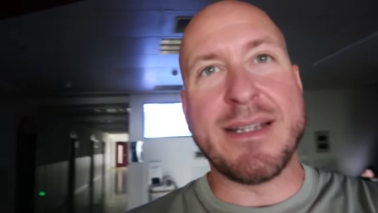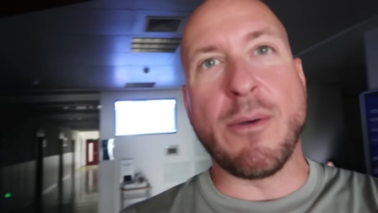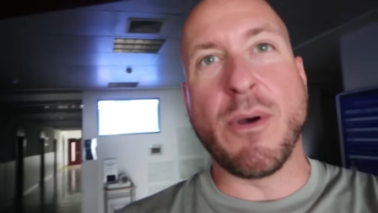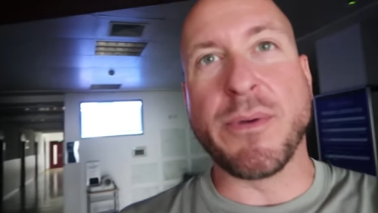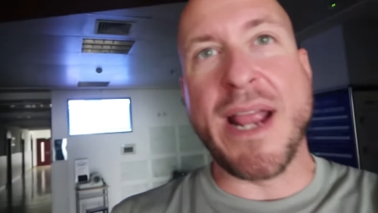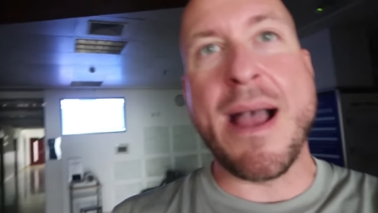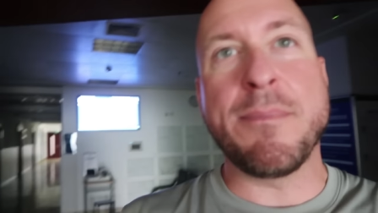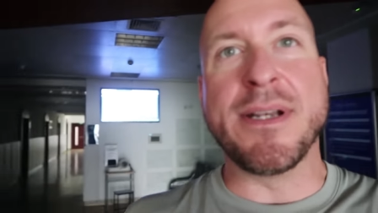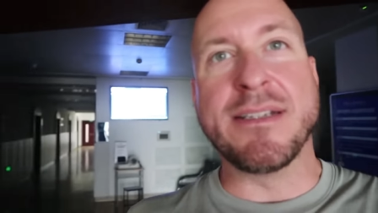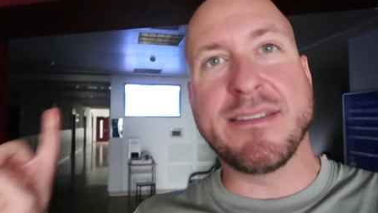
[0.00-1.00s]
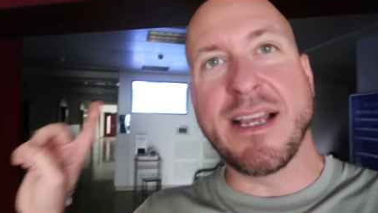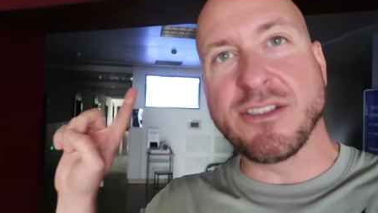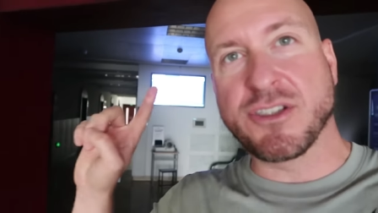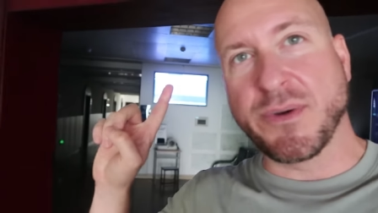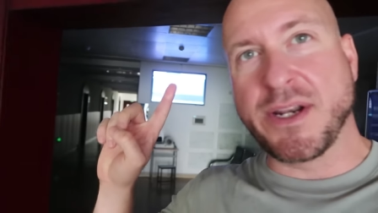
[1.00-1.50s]
Now what would happen is that
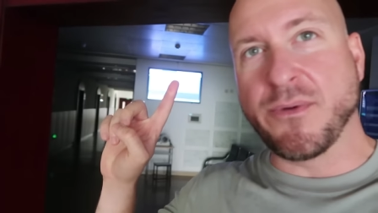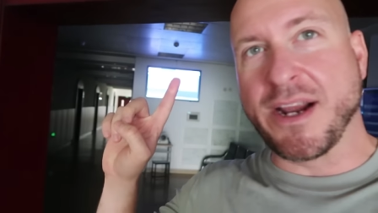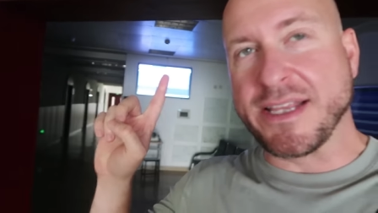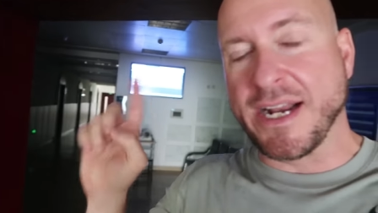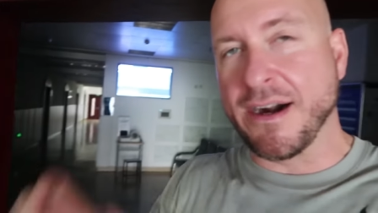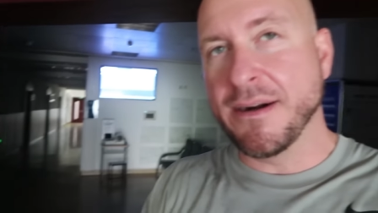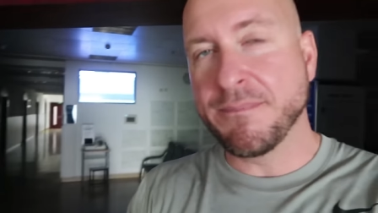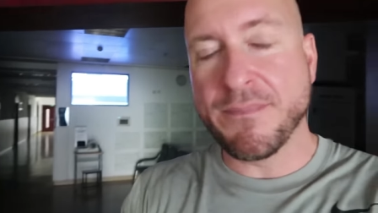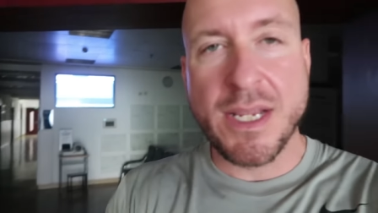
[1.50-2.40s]
screen right there